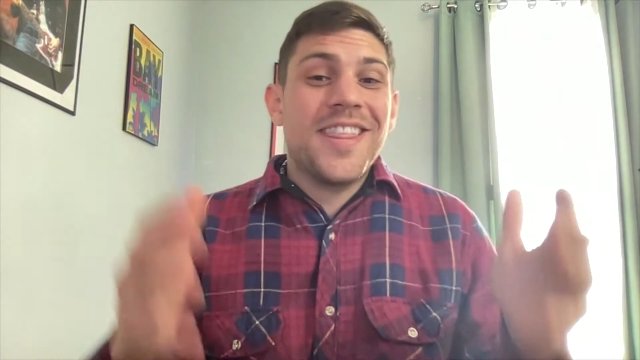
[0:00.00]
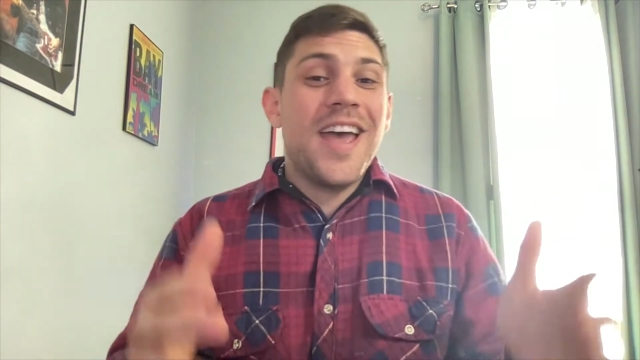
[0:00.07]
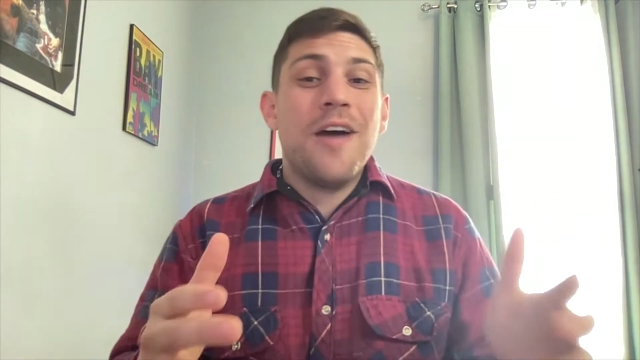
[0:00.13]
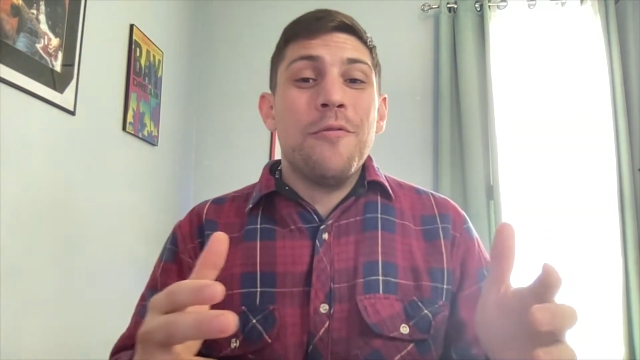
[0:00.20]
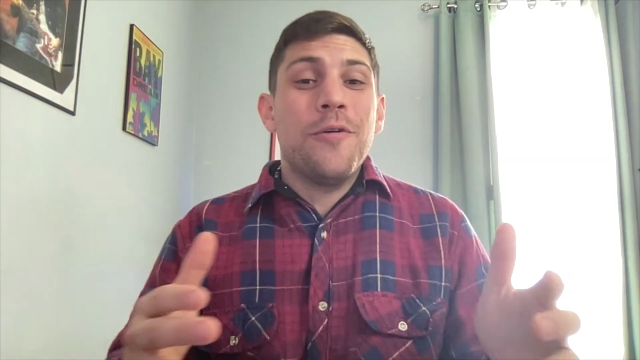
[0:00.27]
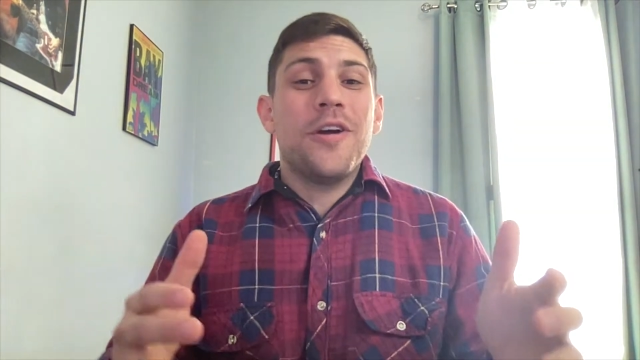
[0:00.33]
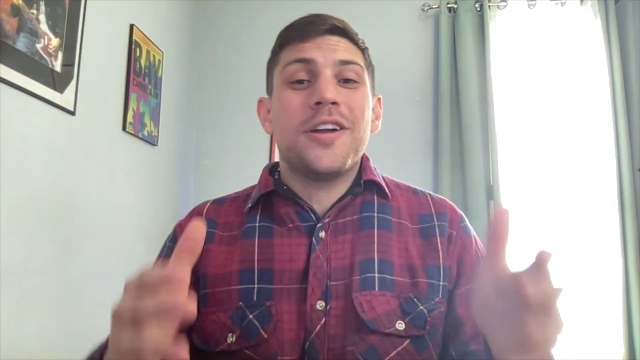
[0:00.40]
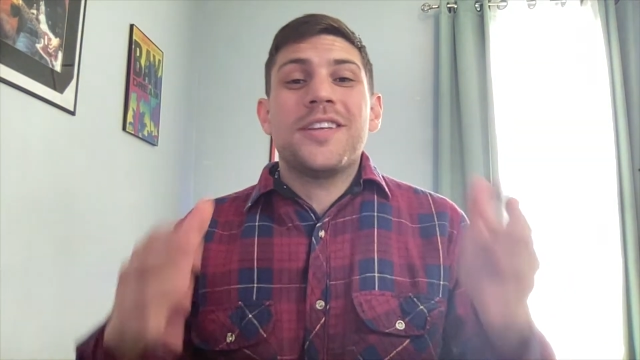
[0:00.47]
That
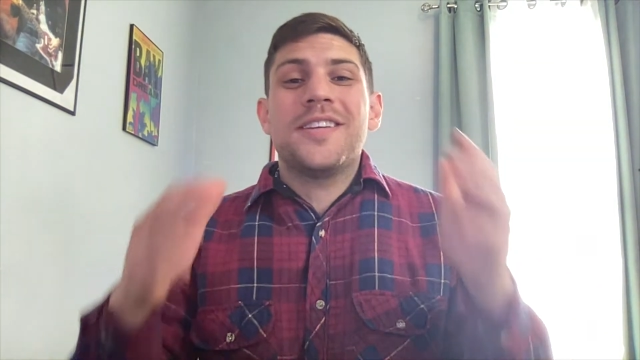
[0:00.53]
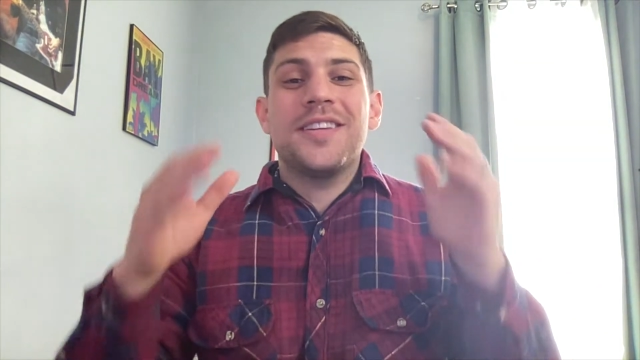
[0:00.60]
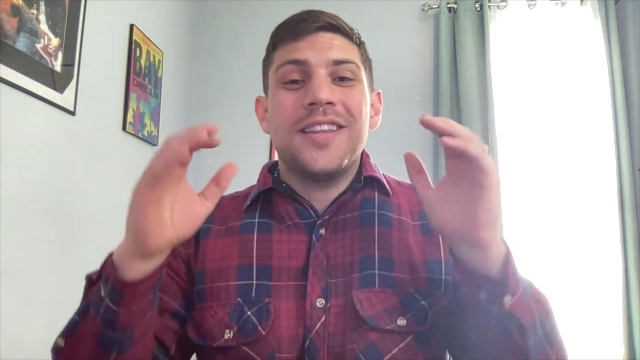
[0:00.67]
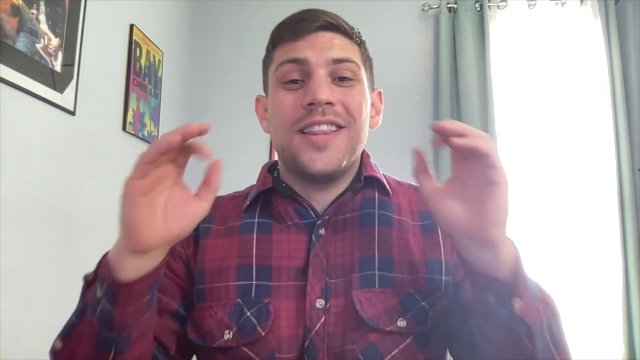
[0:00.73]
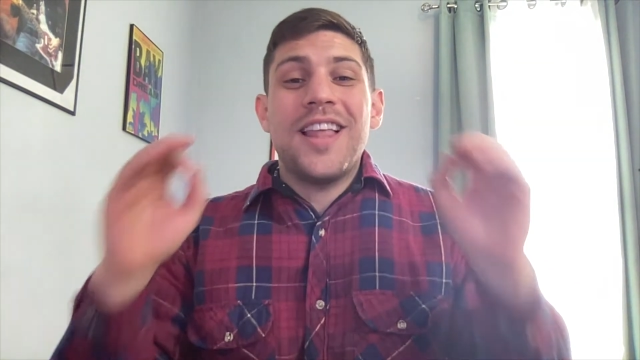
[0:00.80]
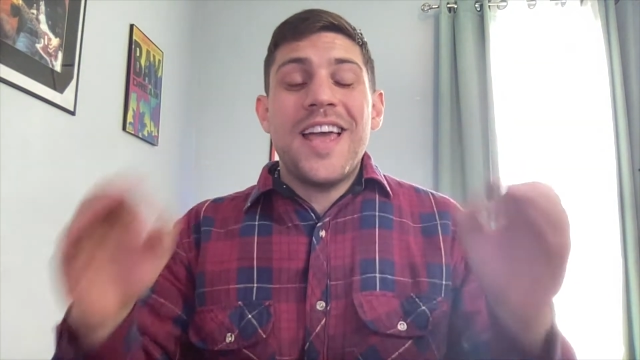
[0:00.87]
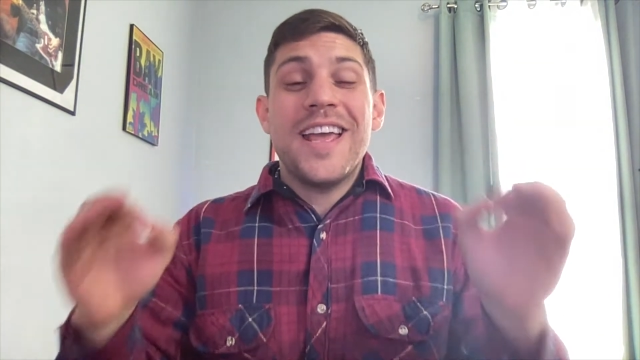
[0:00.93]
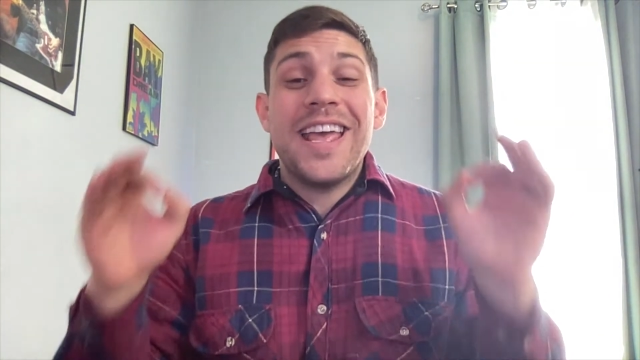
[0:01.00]
worked
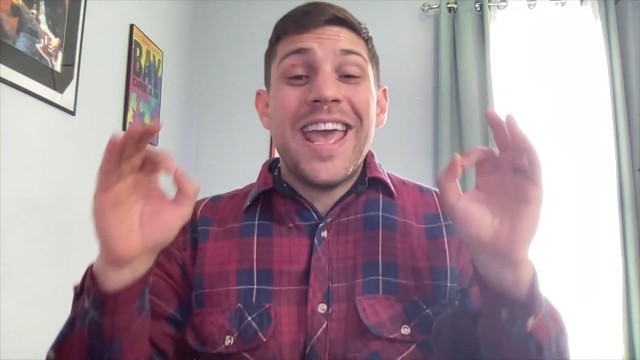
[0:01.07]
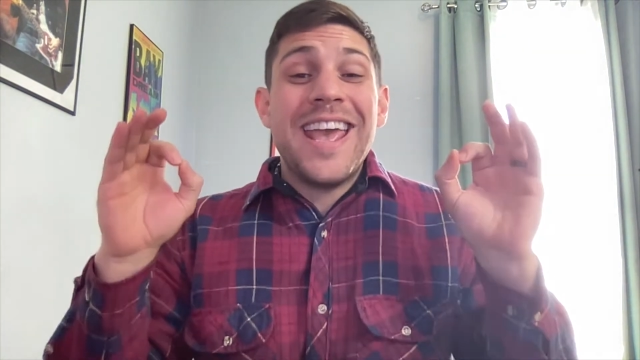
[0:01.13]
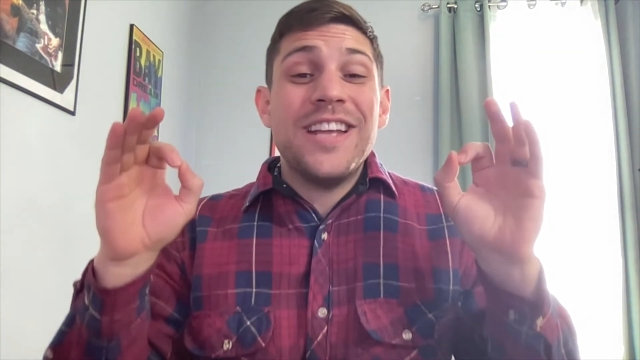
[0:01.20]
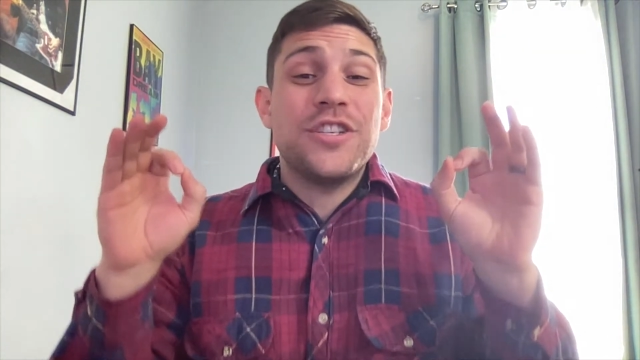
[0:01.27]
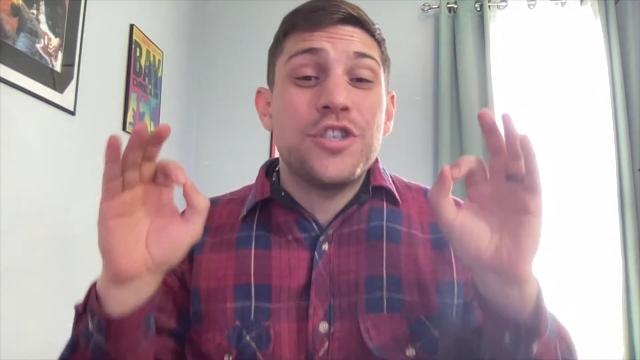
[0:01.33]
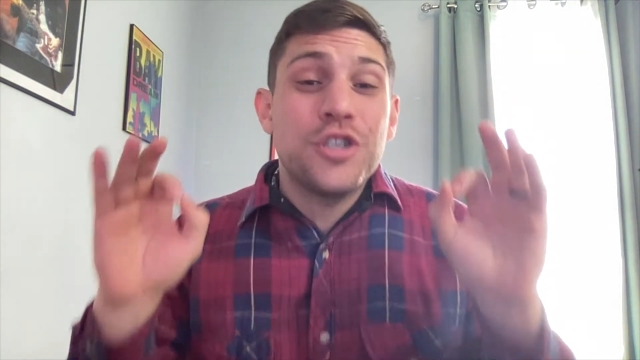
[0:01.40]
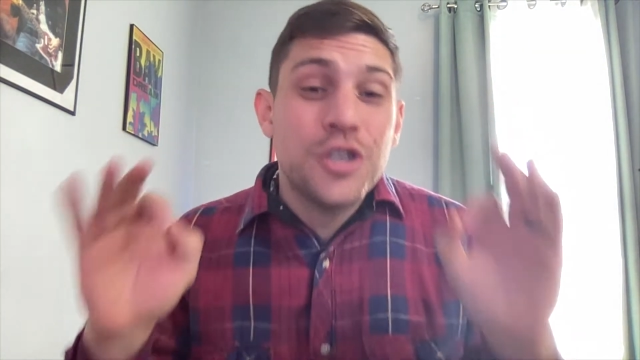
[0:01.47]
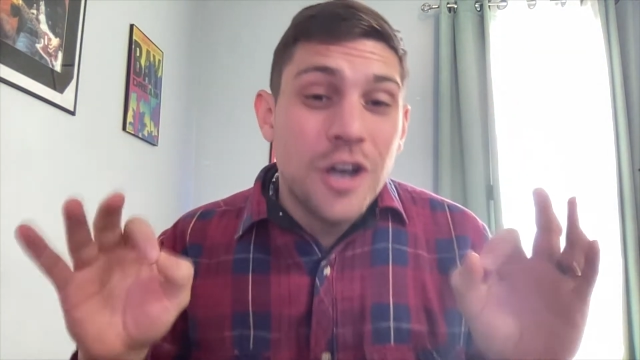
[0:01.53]
like a
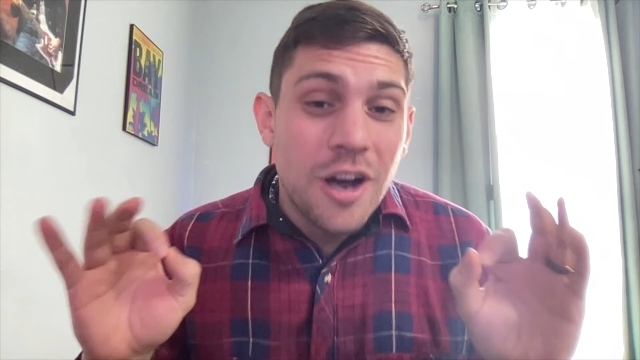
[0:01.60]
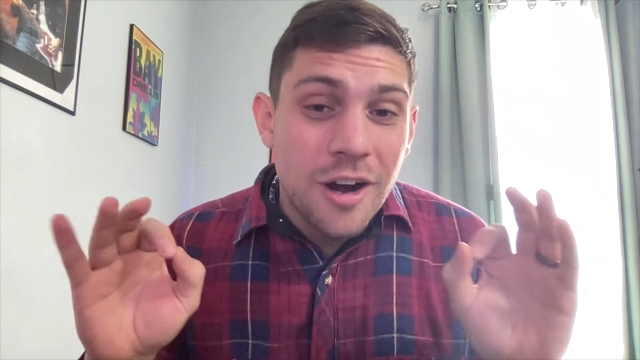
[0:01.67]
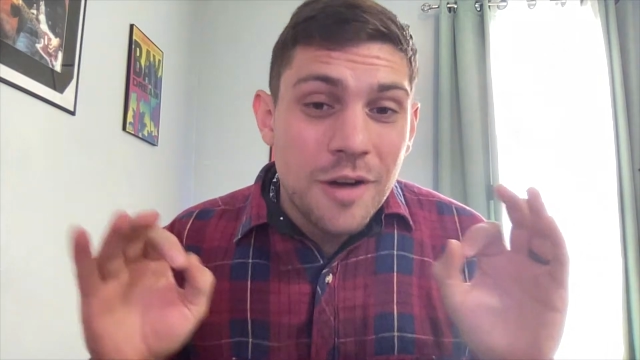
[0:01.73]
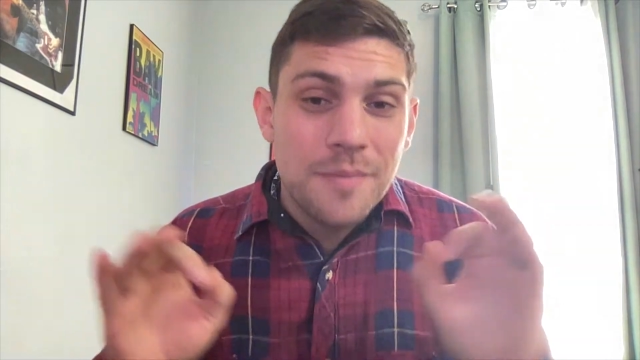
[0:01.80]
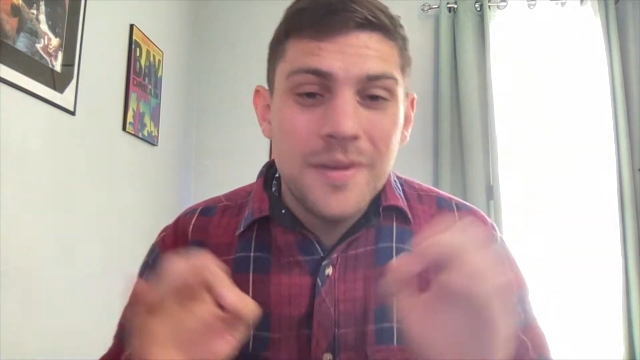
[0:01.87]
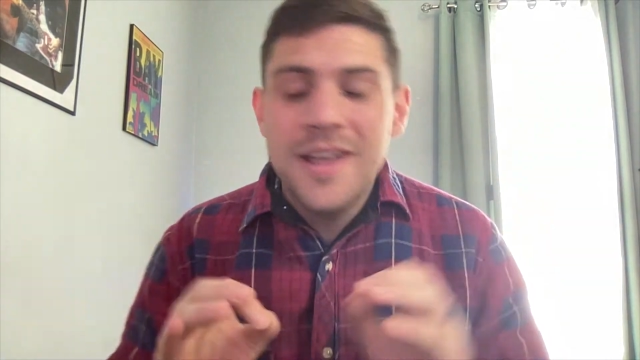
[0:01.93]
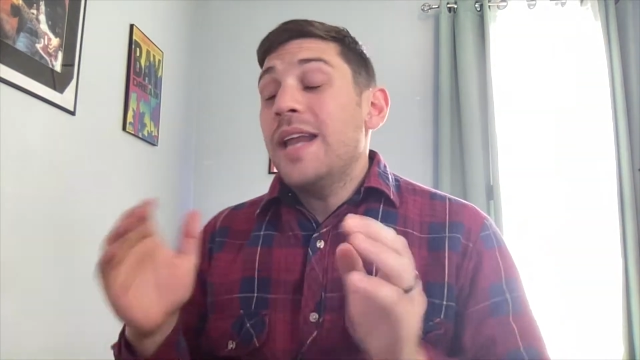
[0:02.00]
charm.